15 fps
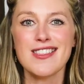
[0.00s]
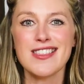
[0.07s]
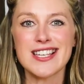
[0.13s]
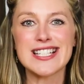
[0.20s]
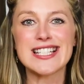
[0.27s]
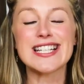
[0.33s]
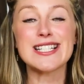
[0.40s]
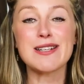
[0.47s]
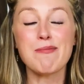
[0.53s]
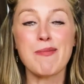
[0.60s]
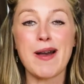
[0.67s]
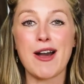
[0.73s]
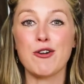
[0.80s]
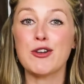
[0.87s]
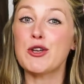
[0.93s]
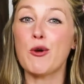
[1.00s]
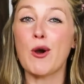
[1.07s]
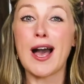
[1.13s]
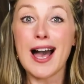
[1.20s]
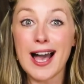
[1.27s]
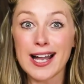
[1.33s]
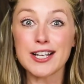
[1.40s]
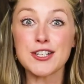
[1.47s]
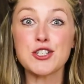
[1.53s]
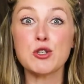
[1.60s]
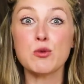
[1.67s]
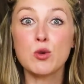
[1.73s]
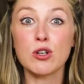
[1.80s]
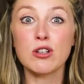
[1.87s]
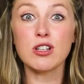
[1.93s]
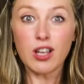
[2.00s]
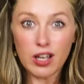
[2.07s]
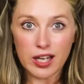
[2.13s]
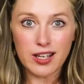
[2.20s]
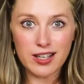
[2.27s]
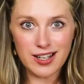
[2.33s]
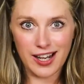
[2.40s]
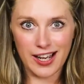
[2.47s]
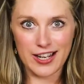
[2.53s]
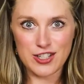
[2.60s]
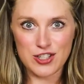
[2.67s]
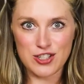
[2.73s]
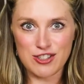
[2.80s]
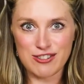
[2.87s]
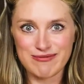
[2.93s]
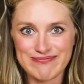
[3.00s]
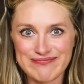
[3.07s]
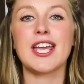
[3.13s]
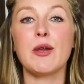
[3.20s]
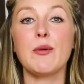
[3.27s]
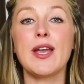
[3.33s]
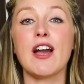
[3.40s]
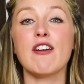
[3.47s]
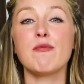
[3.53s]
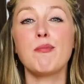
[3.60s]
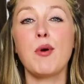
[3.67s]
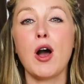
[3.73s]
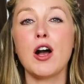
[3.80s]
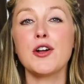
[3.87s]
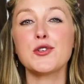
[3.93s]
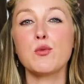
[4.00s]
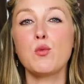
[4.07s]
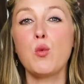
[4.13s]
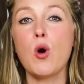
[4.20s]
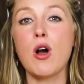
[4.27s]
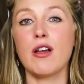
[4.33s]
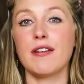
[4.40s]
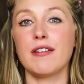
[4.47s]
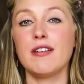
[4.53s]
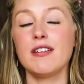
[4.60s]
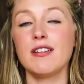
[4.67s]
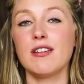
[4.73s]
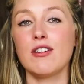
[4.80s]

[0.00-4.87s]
This is about your actual English. Here we have part 1